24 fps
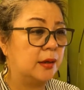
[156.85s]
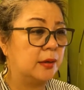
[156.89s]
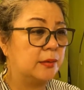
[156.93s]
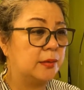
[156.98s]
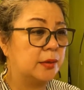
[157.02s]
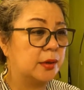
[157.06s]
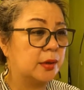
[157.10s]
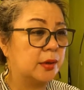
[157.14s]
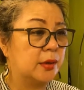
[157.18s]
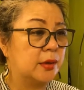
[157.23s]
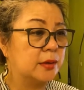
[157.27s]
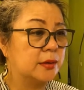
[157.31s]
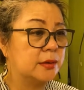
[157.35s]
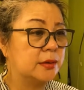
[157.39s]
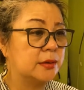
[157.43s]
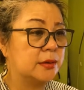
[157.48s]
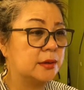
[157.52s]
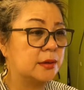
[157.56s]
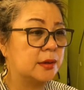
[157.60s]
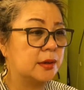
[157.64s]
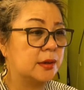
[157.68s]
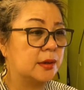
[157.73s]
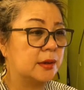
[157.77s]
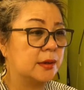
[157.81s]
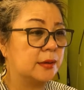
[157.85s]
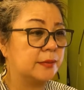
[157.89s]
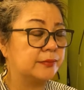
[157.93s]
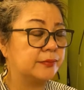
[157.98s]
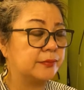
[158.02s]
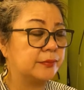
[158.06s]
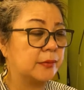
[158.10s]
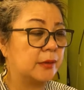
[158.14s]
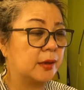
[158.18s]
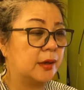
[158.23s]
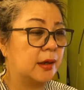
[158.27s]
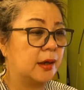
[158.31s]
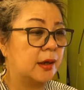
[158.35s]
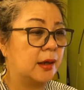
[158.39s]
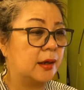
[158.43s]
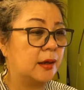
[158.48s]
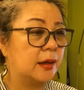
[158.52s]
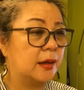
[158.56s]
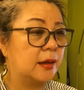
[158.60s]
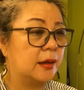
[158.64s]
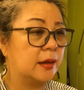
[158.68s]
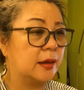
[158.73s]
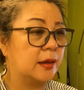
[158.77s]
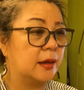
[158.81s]
because um,
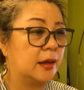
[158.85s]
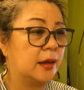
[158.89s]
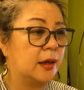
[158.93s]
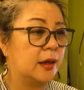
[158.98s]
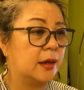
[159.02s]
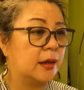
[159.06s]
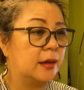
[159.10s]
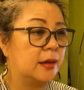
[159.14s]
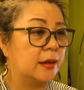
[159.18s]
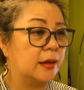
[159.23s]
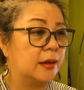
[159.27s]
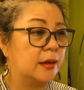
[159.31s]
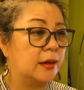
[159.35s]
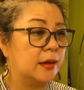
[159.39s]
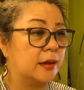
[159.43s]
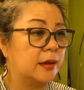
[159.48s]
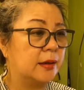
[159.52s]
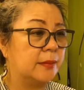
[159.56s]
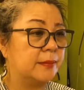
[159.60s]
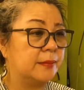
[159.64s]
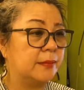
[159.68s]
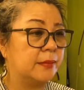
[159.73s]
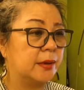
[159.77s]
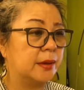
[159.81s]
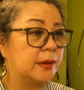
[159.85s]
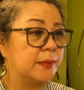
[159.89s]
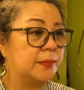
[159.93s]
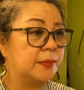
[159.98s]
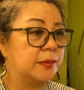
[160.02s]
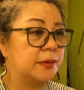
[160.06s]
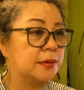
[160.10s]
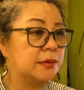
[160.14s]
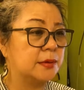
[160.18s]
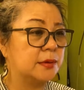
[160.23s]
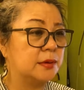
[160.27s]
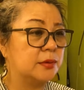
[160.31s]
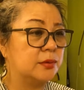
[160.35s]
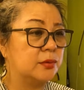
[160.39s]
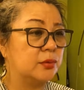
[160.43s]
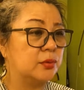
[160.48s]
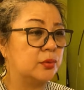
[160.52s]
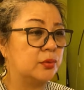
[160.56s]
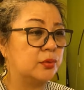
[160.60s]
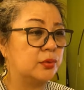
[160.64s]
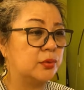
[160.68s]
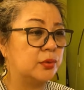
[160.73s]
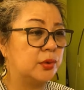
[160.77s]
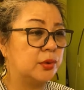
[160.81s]
I, I am a person
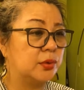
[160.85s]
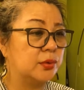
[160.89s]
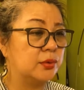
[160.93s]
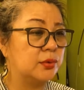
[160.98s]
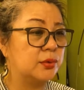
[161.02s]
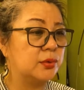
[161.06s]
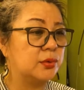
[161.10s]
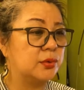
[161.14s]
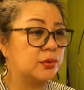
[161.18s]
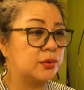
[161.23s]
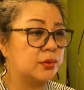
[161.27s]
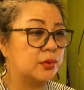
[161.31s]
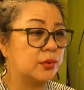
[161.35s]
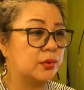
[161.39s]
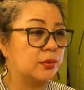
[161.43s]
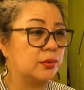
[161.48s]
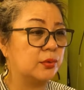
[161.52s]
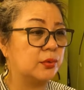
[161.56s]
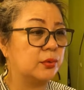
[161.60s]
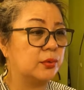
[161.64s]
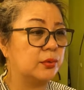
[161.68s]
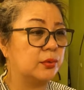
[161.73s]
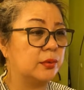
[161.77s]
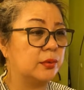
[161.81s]
who used to